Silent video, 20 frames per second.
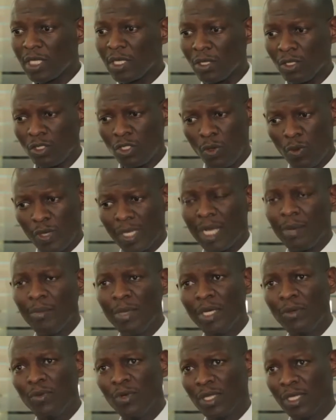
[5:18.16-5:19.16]
So we come
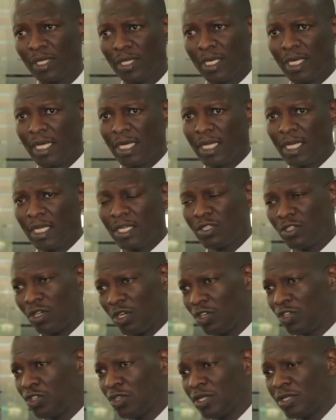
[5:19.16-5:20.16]
in with
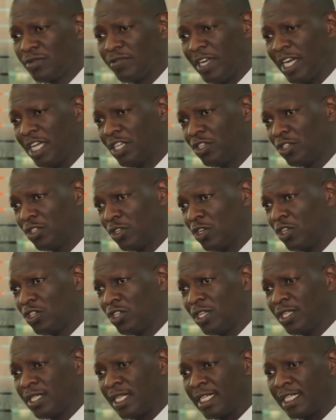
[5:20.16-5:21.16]
solutions, financial
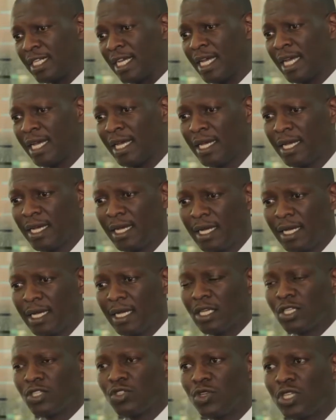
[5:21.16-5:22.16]
solutions that are
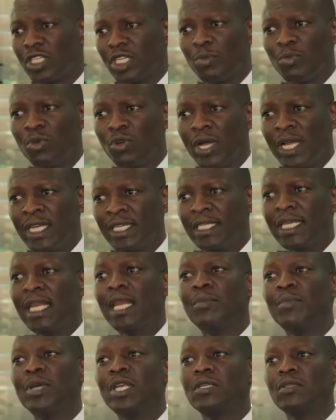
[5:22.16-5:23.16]
suitable and
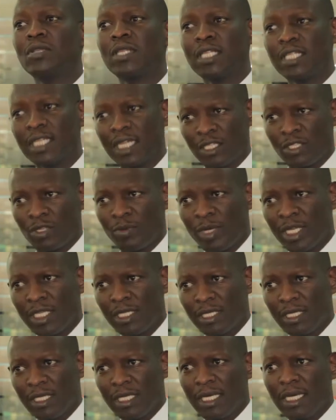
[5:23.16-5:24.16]
tailor-made to these
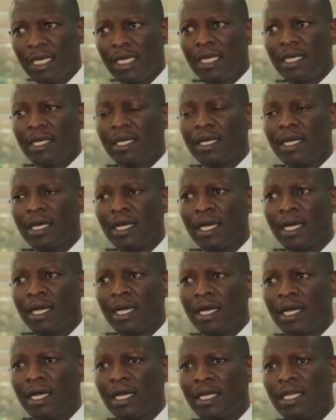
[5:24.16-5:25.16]
customers
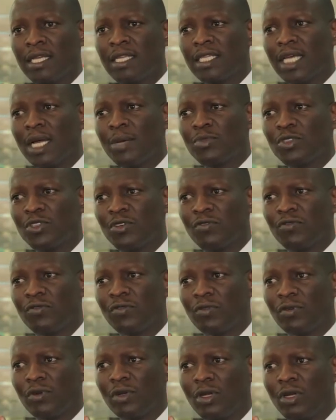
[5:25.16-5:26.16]
in terms of
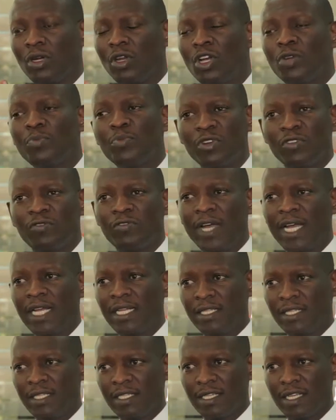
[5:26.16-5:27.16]
loan
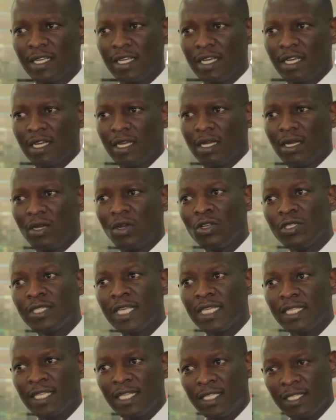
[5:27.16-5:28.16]
profiles, loan
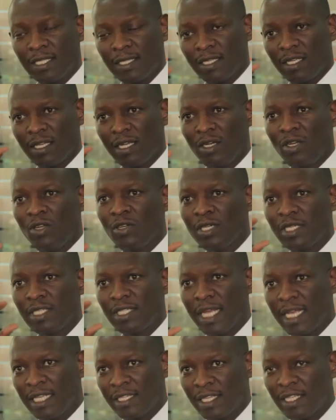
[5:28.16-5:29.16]

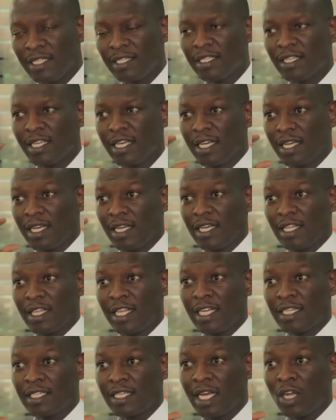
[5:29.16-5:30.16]
sizes
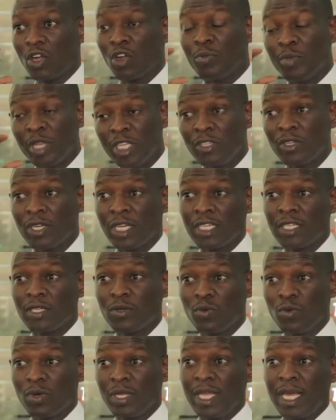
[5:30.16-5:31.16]
that are commensurate
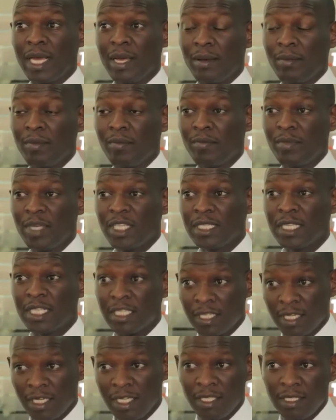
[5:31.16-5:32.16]
with their
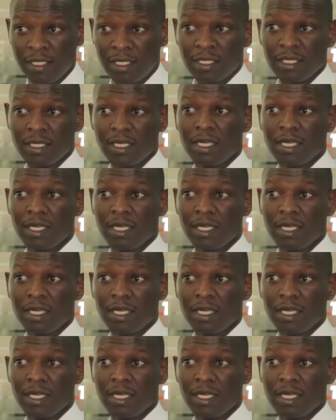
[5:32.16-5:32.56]
business needs,